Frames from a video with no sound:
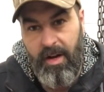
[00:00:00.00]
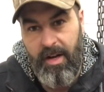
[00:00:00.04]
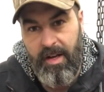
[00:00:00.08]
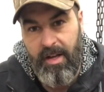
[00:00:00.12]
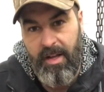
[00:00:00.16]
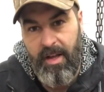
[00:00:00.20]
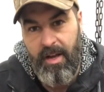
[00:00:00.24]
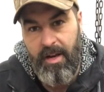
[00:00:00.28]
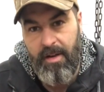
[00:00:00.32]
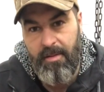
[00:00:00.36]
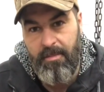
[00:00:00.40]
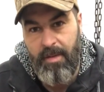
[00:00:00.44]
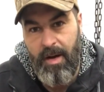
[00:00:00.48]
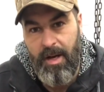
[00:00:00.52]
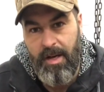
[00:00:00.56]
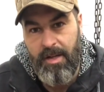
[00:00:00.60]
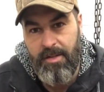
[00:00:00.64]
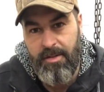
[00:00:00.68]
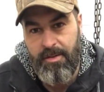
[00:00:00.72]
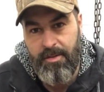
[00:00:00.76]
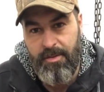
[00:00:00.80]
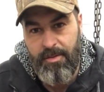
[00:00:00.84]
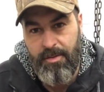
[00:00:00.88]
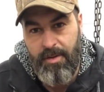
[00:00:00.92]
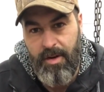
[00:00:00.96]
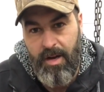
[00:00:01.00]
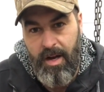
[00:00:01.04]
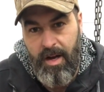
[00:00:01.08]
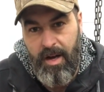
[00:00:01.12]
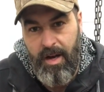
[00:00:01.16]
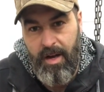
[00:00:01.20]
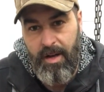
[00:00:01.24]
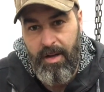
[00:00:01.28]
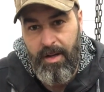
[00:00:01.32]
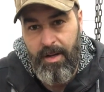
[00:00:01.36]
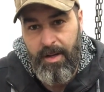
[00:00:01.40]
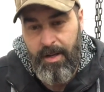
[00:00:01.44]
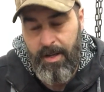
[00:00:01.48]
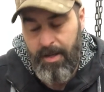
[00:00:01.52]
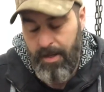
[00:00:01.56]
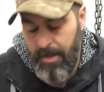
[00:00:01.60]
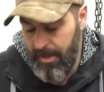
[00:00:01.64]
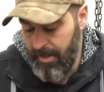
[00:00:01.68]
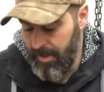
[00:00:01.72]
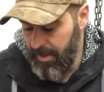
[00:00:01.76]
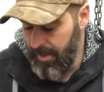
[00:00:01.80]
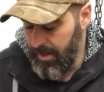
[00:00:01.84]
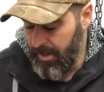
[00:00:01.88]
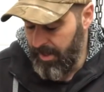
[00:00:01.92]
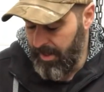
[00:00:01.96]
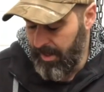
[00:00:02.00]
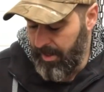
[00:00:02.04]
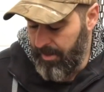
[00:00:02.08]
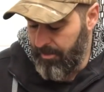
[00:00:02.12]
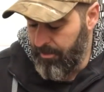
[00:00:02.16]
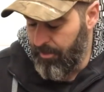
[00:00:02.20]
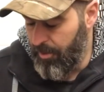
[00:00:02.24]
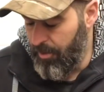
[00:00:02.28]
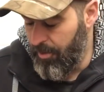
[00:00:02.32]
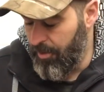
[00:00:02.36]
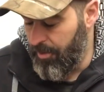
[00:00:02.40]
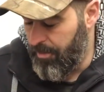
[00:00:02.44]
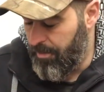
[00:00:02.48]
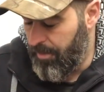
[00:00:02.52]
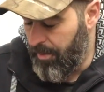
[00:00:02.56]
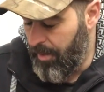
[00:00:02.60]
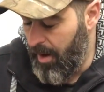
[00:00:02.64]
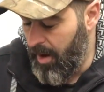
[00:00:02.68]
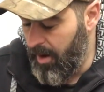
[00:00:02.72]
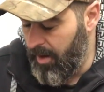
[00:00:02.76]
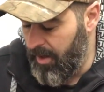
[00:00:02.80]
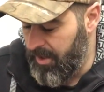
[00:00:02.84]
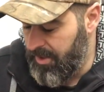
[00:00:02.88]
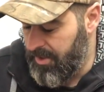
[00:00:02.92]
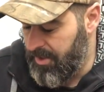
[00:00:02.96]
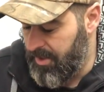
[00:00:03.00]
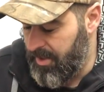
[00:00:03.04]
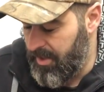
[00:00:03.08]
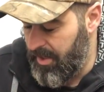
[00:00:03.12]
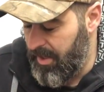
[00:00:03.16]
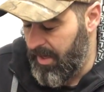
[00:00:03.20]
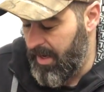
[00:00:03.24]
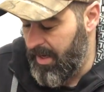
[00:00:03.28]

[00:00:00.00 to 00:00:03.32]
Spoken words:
and get it back to a more polished,